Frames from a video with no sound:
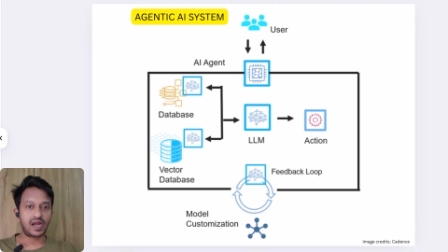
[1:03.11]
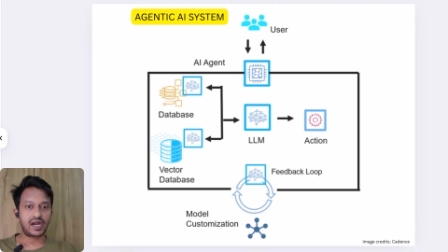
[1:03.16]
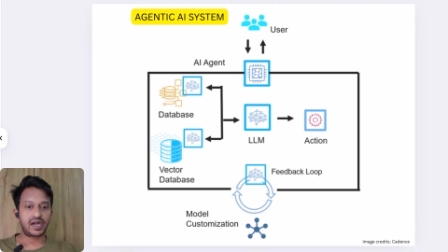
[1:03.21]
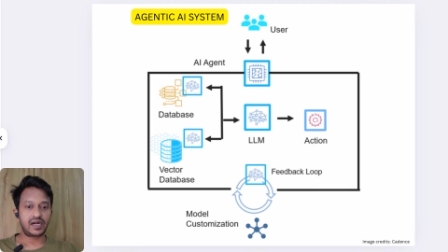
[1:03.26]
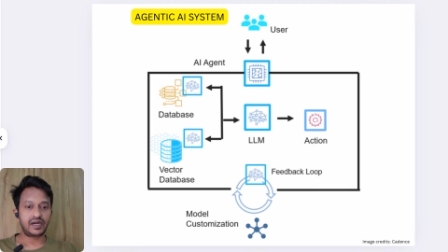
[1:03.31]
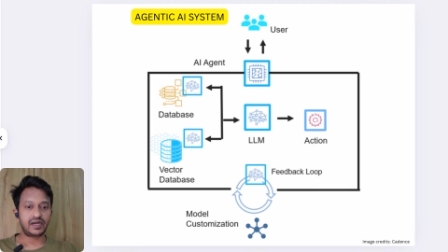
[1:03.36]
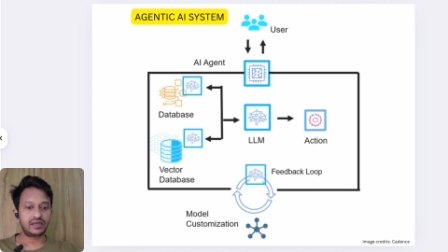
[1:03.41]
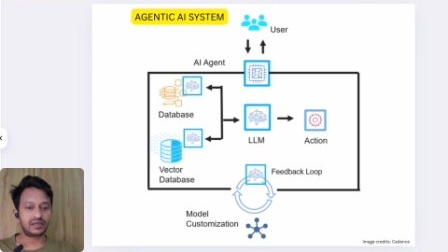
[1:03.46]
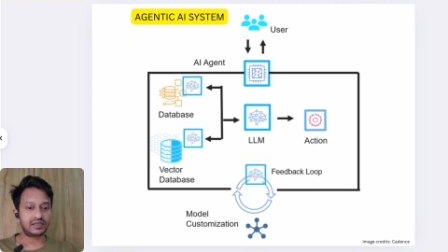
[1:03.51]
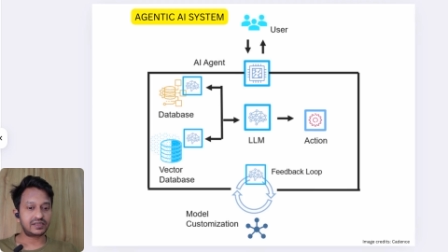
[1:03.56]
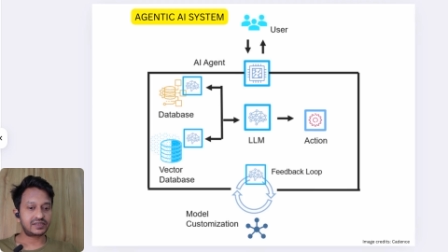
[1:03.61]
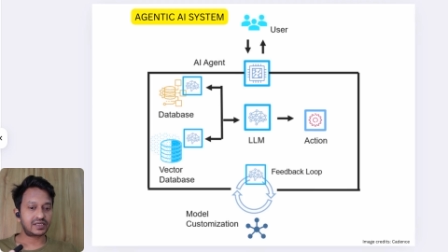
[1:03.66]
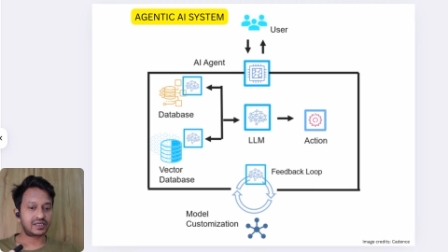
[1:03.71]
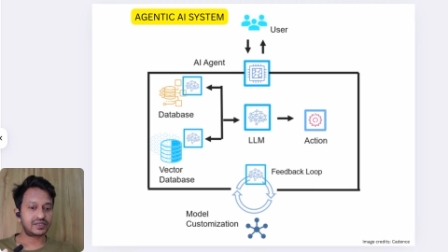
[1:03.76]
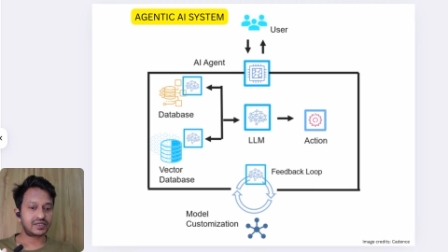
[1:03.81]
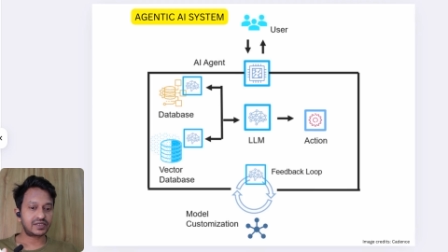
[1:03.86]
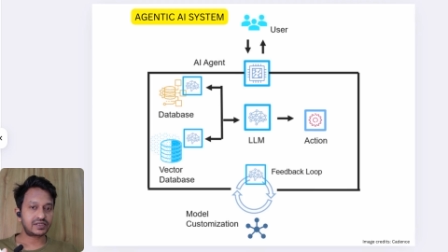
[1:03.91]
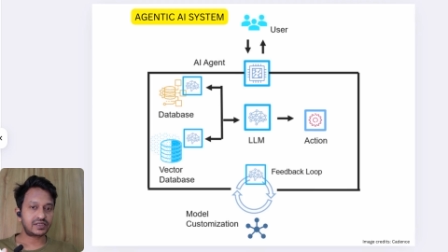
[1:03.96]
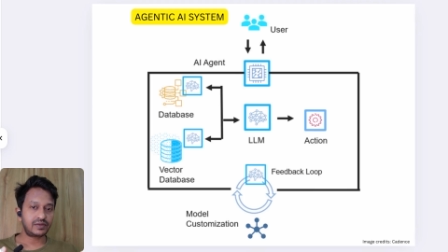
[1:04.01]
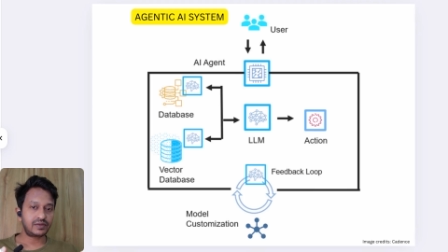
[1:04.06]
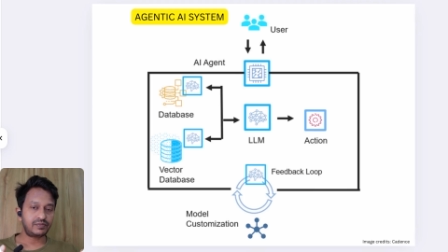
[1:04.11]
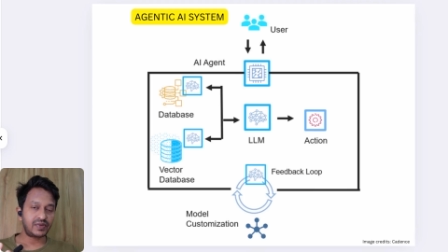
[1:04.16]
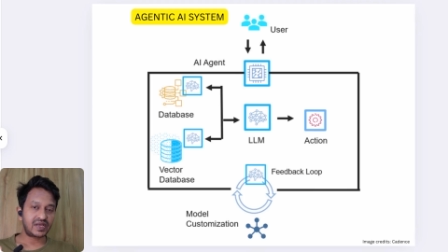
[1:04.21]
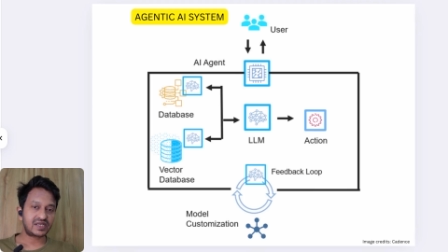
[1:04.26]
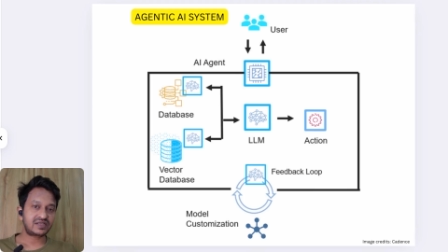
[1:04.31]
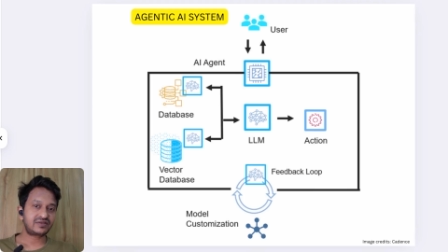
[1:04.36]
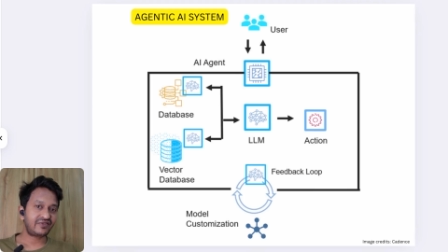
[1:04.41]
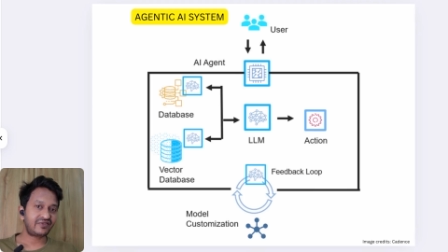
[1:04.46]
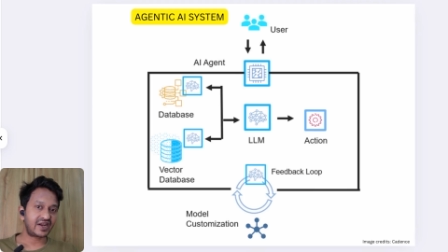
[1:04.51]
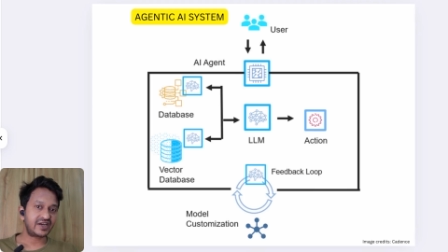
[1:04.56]
and it'll suggest the
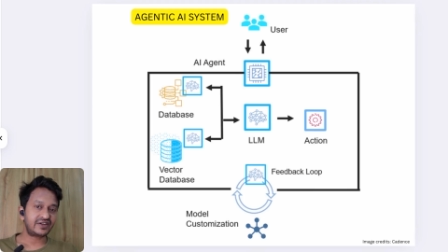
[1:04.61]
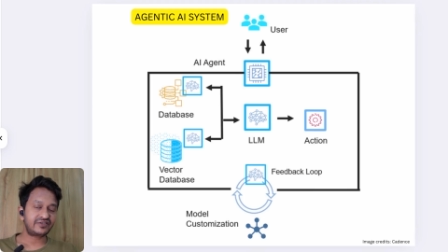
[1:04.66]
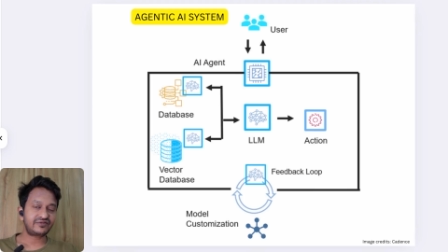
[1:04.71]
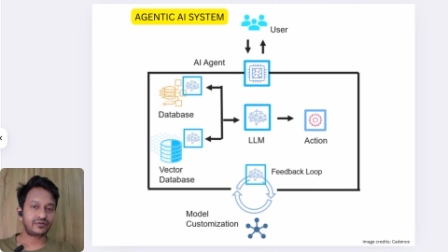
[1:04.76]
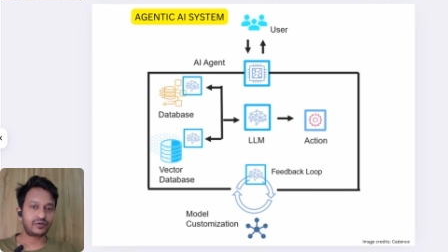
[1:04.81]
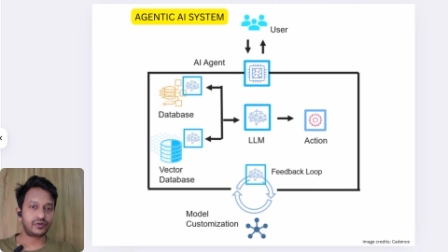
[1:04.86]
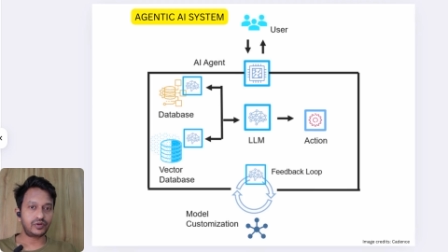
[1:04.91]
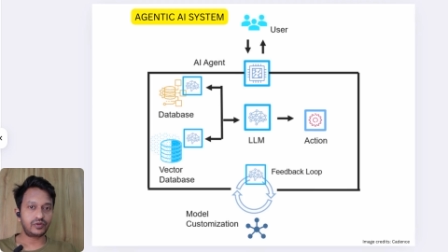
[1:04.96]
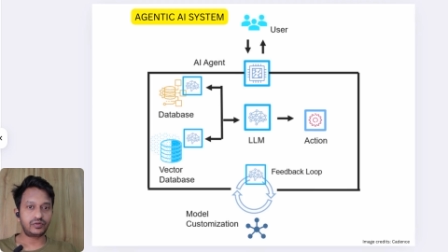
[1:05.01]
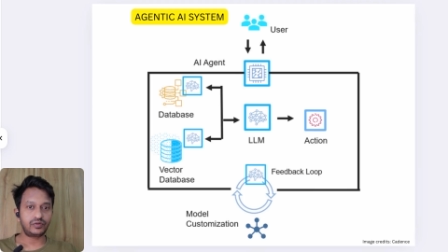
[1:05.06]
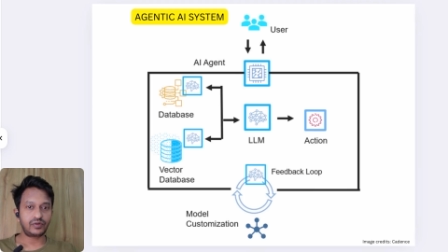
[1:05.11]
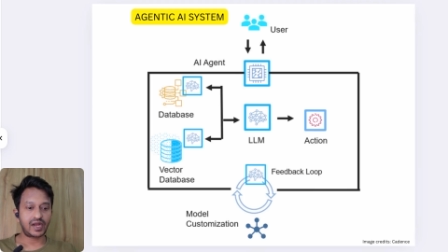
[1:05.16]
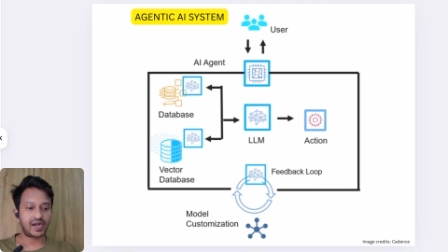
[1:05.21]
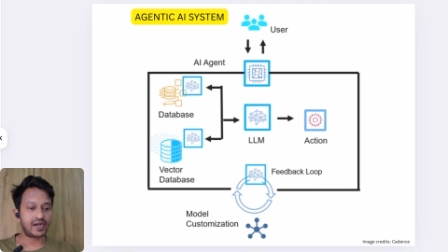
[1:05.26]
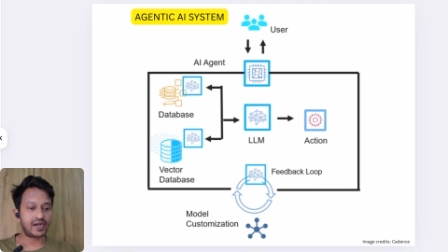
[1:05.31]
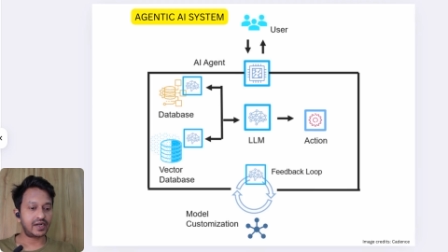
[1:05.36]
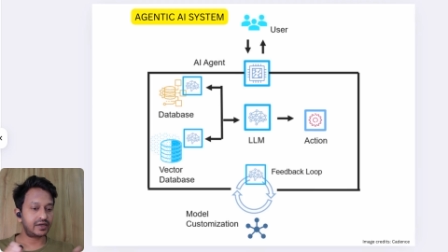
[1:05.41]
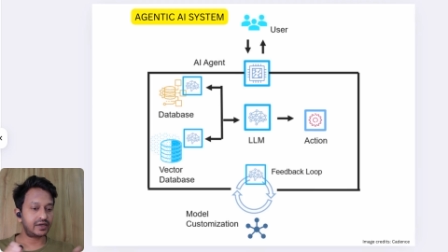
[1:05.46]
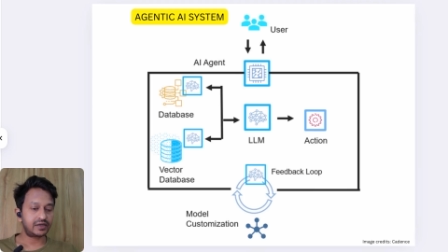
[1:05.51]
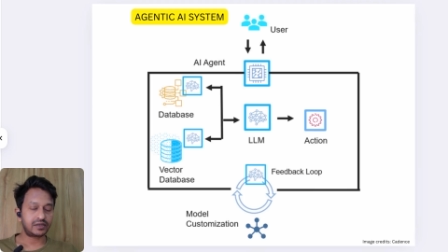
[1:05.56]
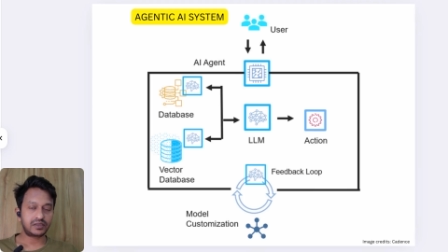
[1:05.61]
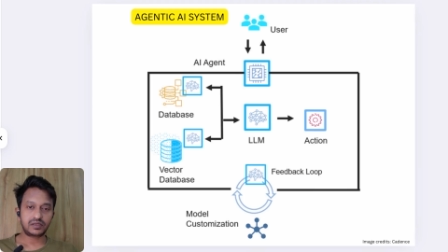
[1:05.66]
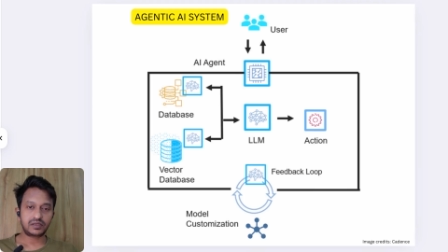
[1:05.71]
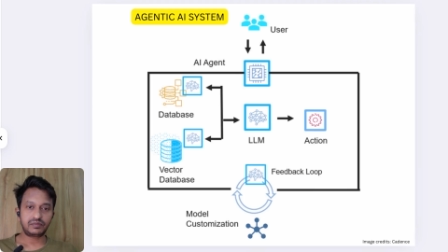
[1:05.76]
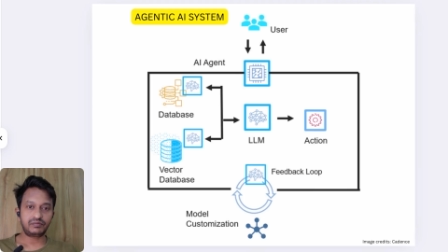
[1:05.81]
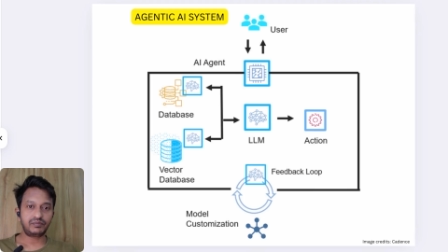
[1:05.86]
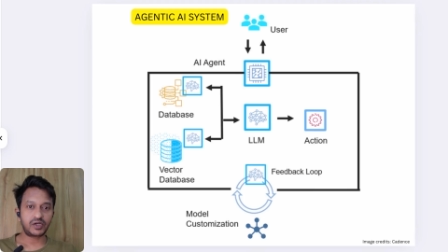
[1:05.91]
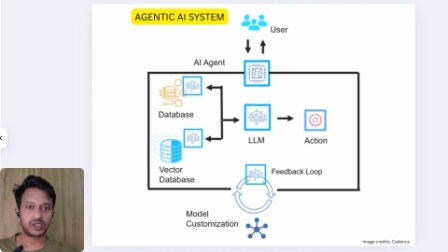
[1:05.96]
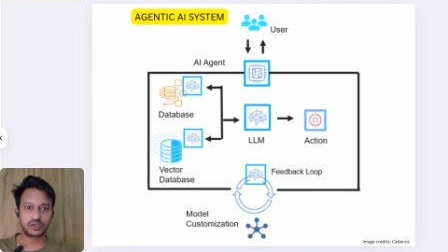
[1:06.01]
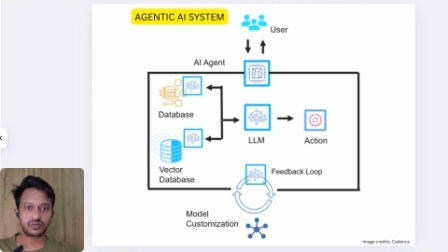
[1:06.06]
best flights for you and uh,
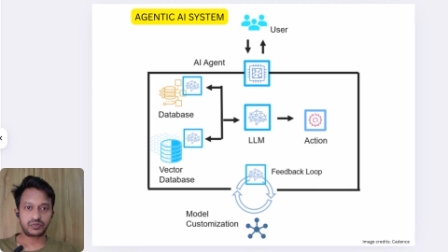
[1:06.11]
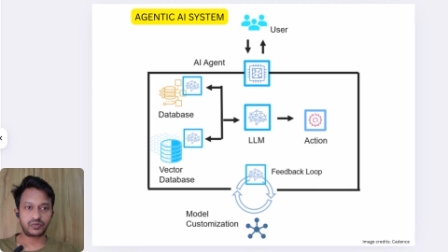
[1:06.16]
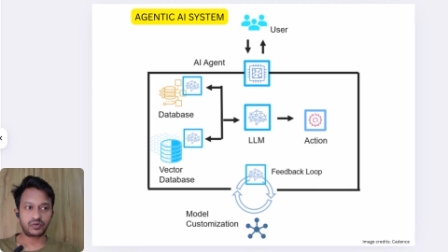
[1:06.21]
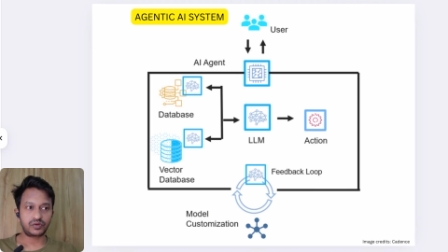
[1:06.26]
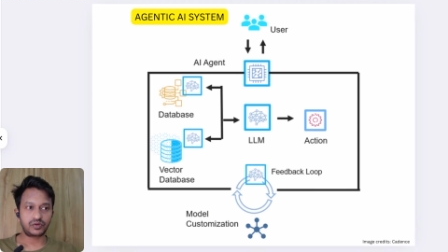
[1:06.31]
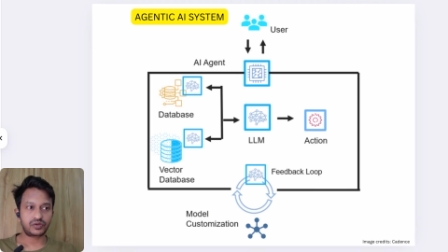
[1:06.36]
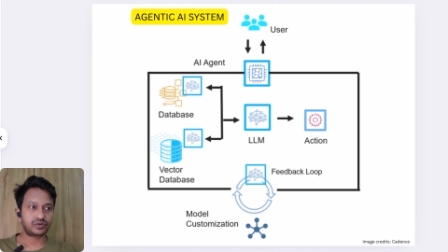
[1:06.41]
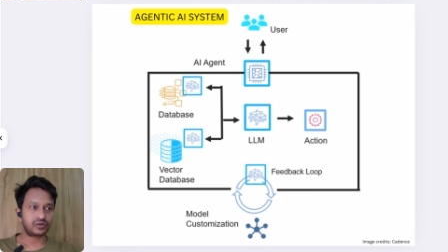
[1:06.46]
much more.